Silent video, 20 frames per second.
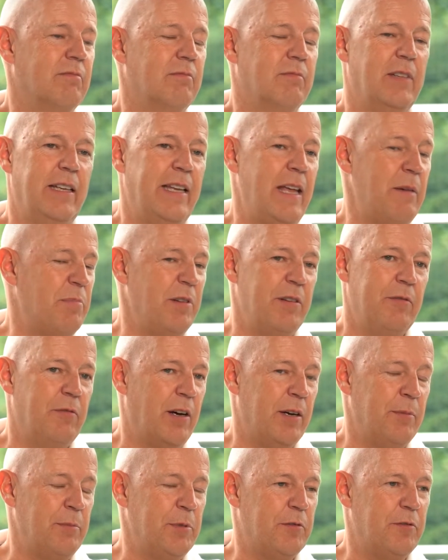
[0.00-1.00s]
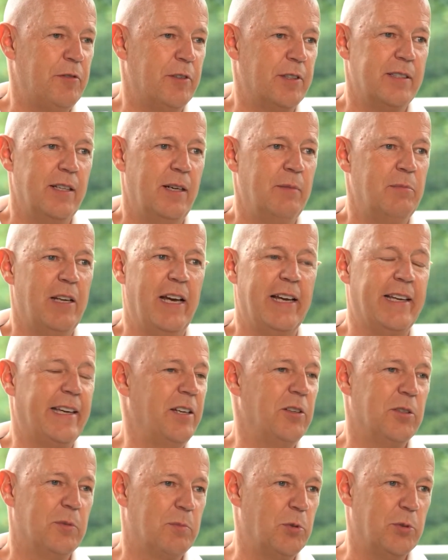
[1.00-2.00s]
lab environment, for example, I
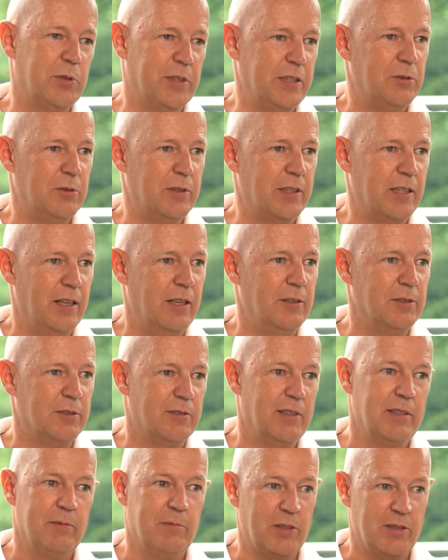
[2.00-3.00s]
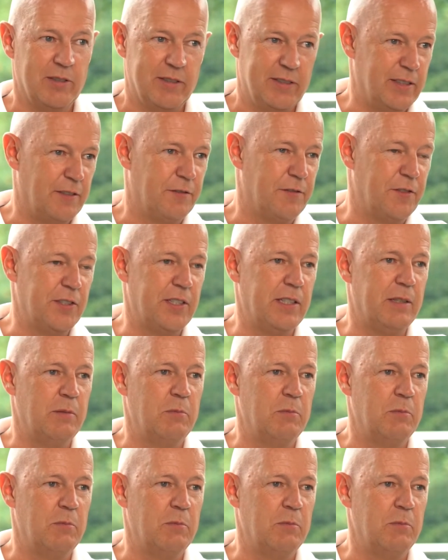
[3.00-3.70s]
cannot put into a cloud, right? Because these are physical